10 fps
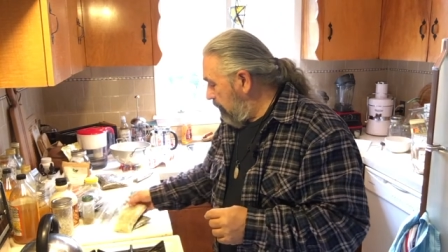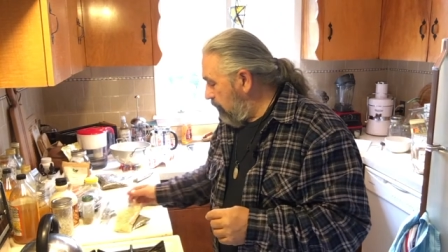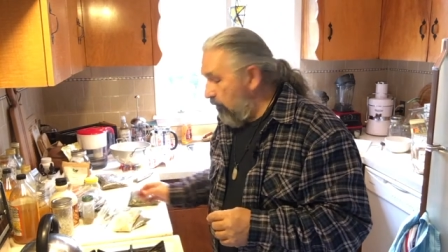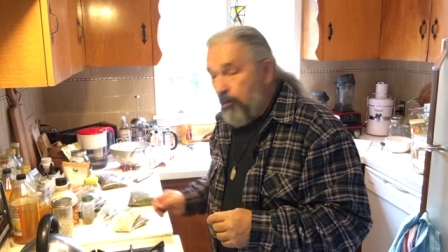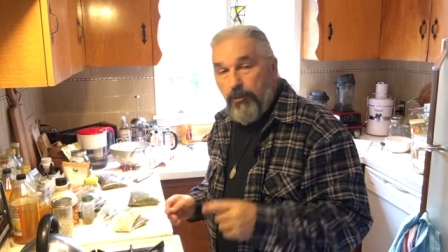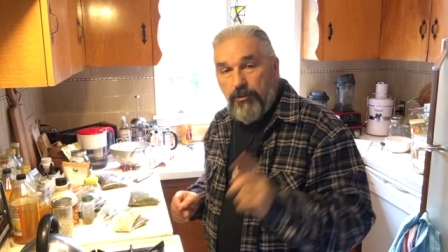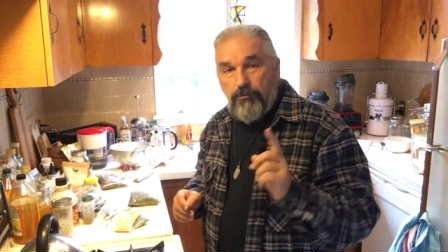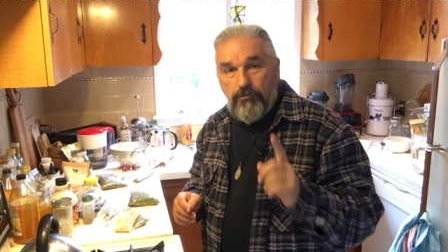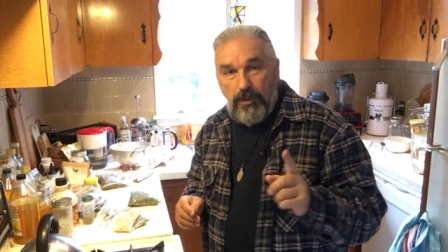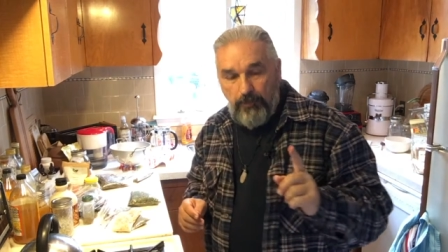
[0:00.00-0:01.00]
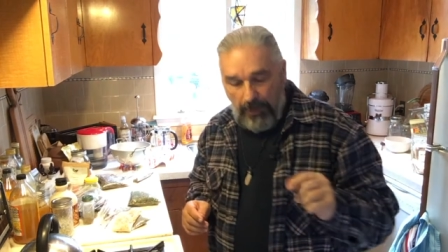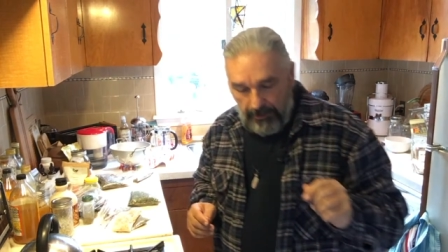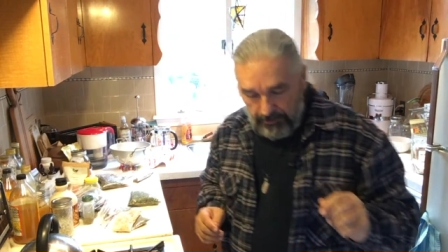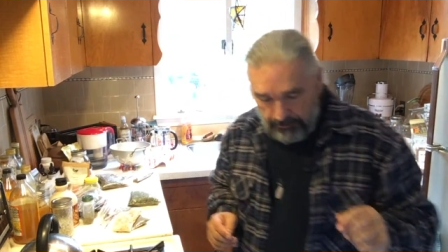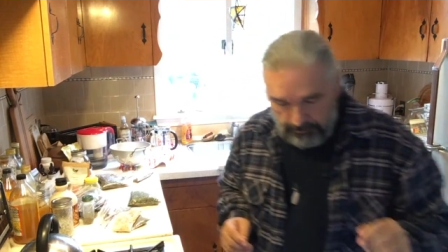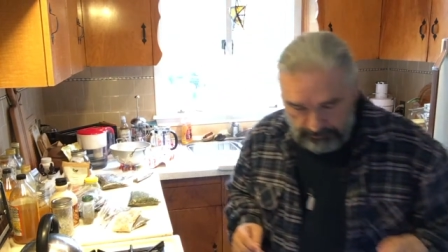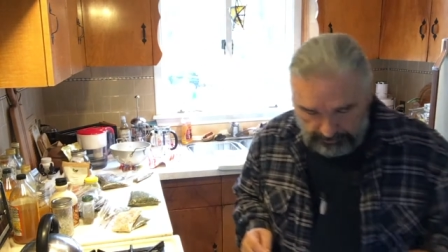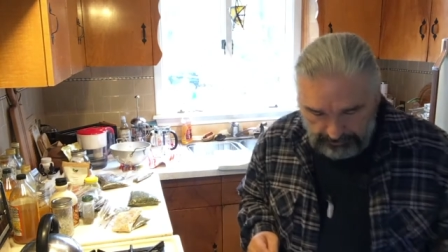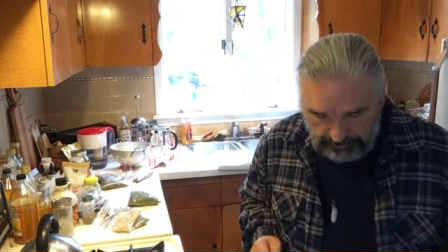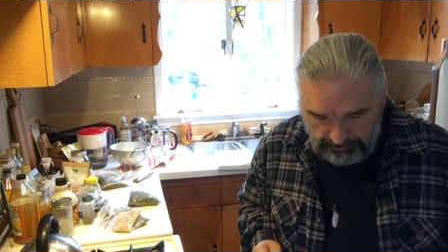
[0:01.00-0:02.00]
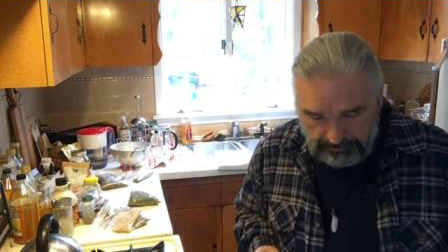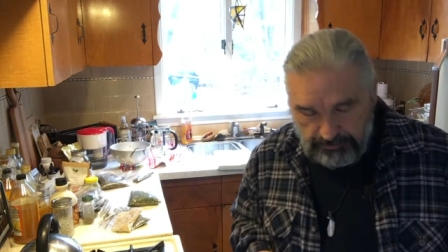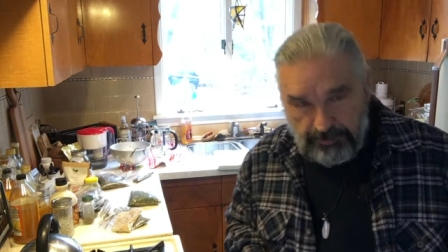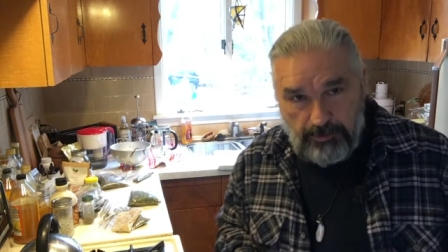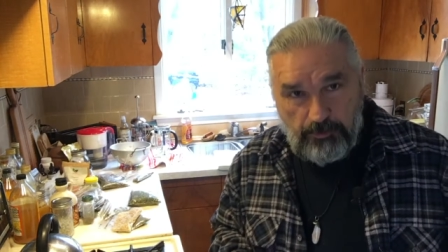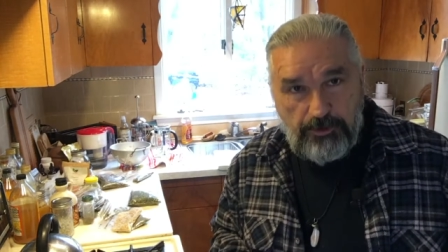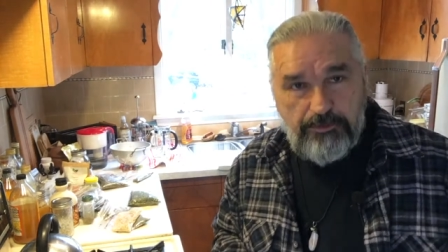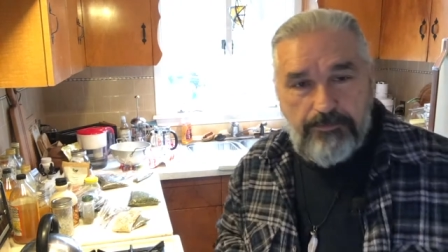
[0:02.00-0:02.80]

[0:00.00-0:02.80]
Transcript: So I'll be right back as soon as I change this camera.